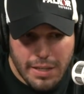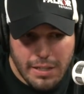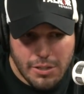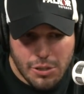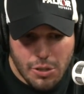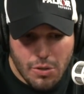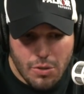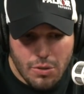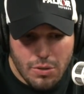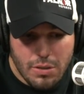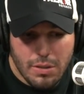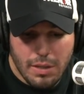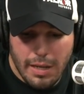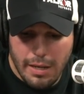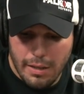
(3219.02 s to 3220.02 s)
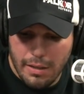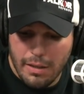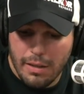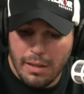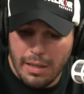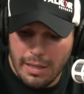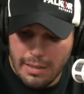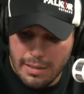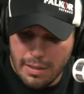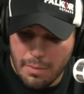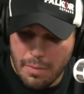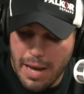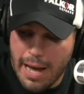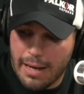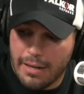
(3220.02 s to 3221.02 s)
He shows like his
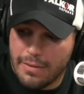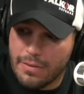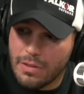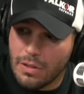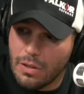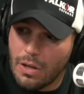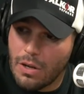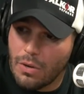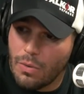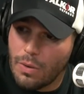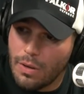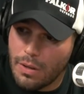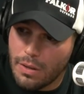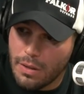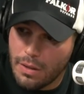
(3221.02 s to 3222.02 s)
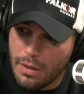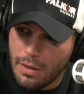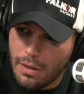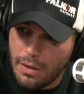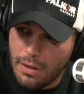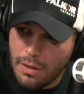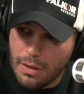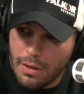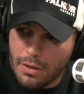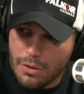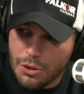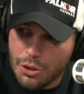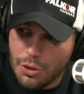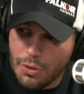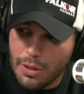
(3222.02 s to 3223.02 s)
combatives along with,
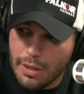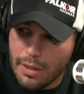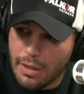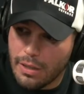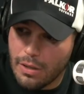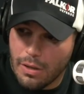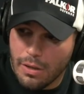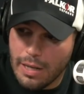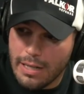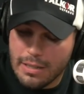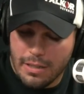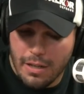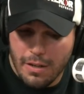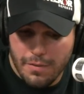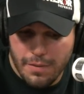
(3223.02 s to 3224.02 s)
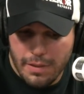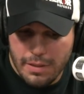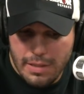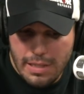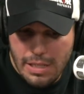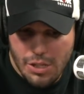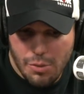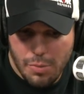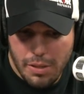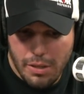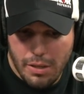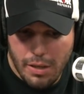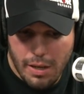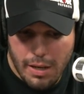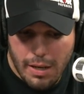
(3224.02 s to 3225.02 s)
shooting and all that stuff and the
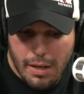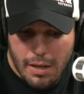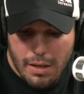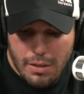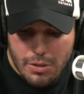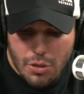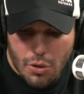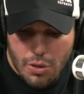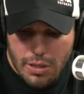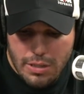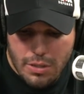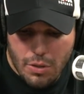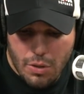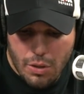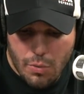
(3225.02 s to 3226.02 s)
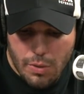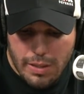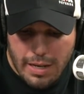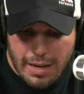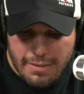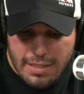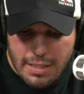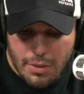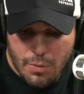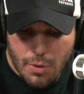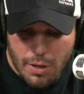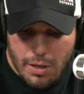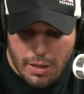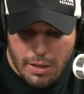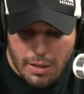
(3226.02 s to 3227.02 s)
CQB. Tony's the only one that I've seen
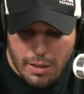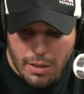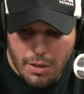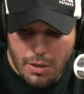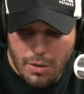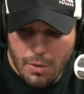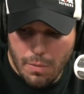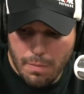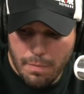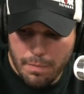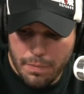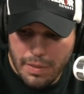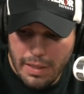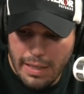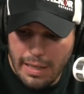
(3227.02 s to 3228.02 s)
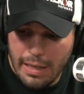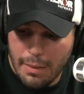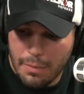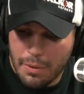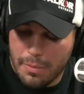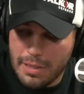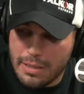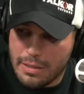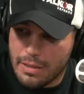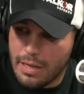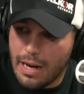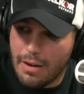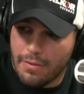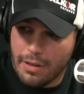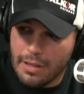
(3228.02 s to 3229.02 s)
where, he implements
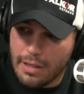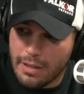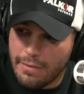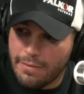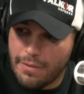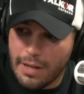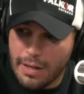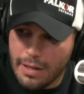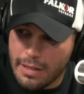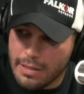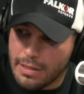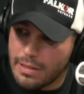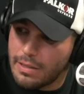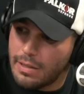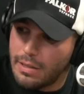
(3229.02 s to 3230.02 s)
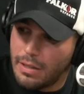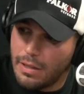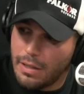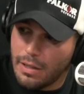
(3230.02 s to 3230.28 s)
everything: fitness,